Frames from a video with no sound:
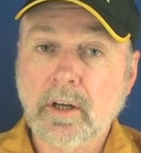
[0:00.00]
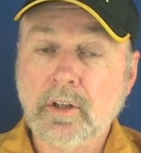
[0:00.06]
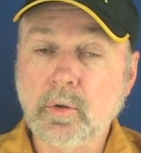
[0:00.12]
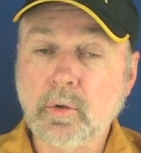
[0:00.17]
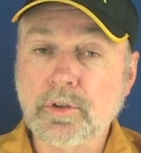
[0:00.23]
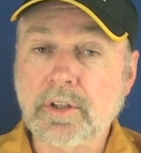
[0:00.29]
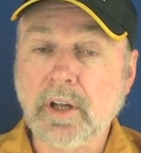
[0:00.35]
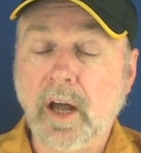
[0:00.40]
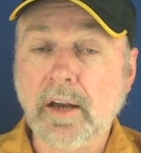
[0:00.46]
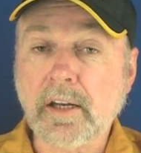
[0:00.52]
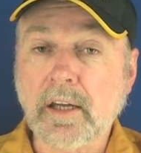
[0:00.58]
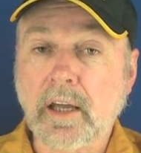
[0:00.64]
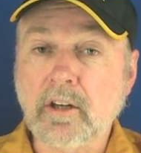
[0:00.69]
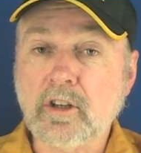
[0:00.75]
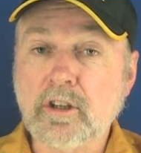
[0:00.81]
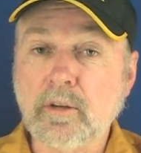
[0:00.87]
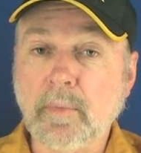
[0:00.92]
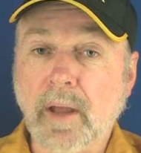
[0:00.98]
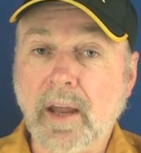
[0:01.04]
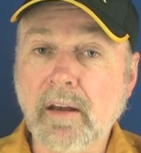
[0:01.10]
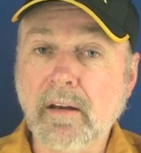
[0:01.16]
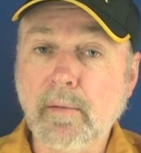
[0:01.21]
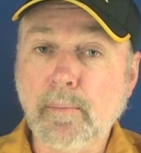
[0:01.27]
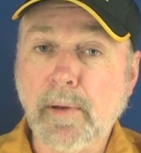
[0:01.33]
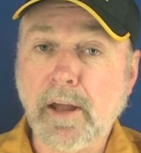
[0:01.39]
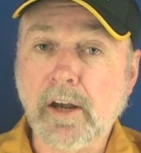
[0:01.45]
you'll start to get some
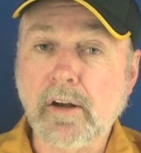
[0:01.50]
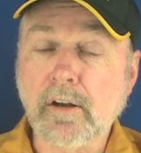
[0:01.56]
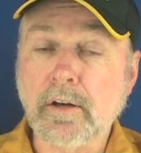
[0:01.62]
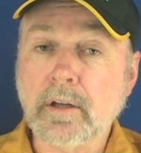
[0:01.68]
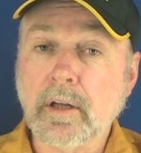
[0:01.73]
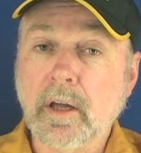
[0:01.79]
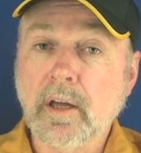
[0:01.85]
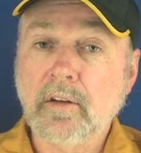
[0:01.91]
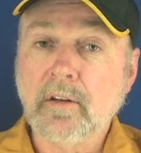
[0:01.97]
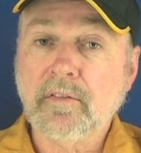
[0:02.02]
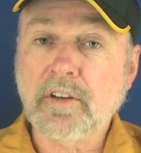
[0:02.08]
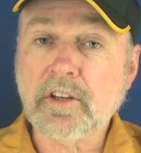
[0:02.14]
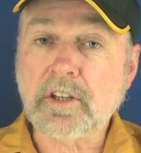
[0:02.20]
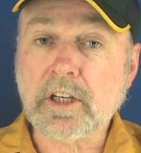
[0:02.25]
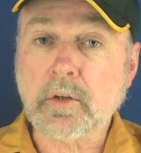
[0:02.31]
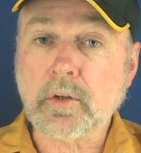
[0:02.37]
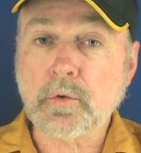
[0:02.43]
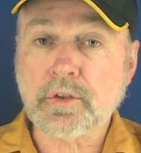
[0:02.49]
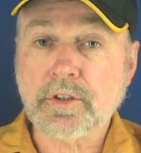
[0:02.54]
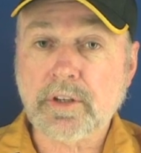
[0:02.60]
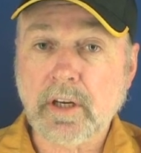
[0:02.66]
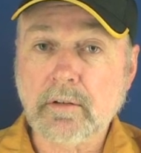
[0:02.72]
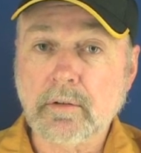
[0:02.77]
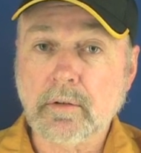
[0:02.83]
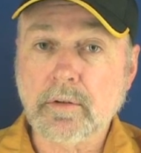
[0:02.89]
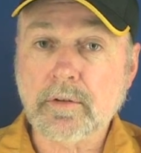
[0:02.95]
independent physical
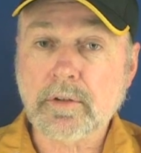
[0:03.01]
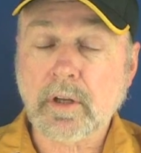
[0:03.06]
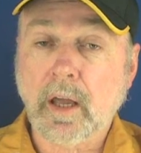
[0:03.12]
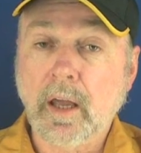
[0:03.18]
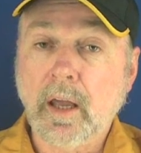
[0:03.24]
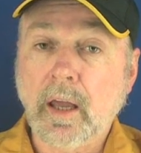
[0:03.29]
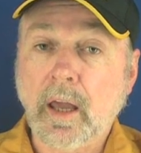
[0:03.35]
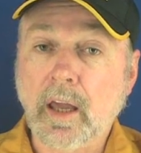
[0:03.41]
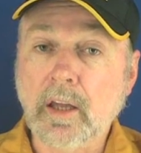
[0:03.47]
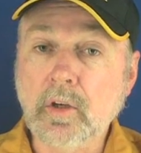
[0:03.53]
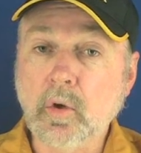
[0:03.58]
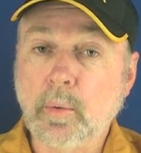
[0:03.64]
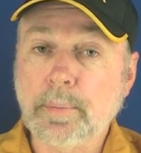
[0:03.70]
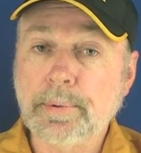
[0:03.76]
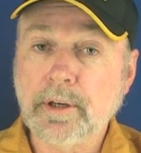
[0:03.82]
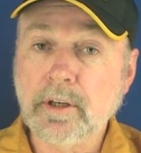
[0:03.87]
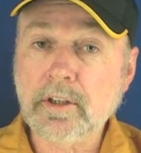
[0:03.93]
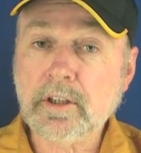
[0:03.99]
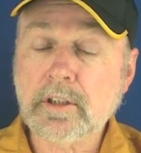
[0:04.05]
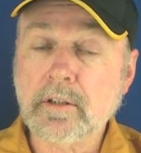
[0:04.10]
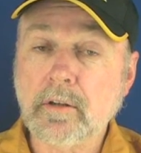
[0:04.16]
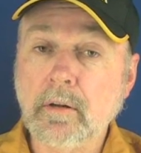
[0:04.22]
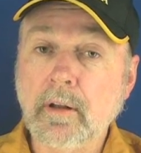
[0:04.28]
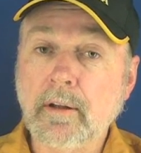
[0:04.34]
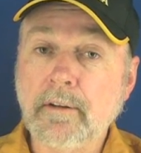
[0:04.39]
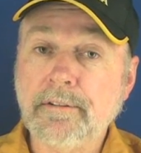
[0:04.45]
signals in your
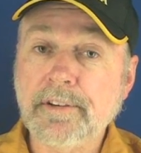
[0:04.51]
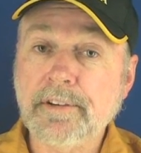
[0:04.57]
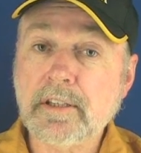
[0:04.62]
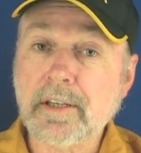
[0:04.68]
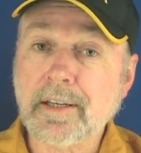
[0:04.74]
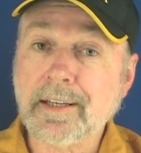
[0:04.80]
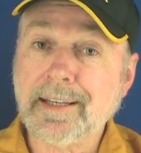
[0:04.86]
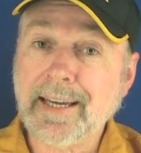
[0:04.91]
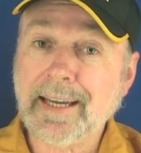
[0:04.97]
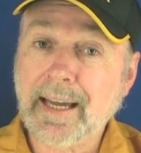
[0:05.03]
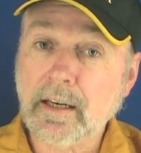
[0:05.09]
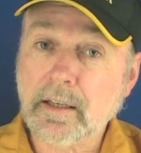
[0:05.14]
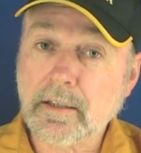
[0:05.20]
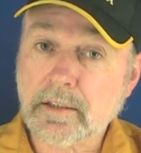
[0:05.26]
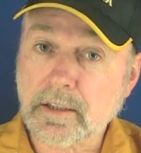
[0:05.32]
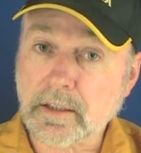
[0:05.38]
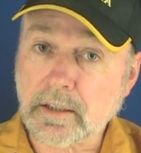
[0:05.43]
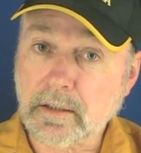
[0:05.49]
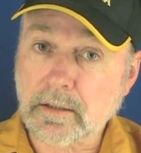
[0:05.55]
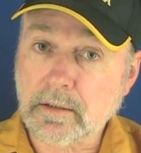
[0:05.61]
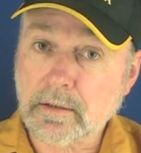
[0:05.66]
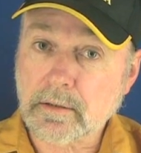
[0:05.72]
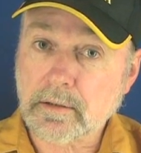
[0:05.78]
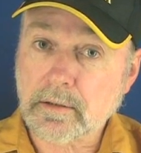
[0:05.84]
personal physicality.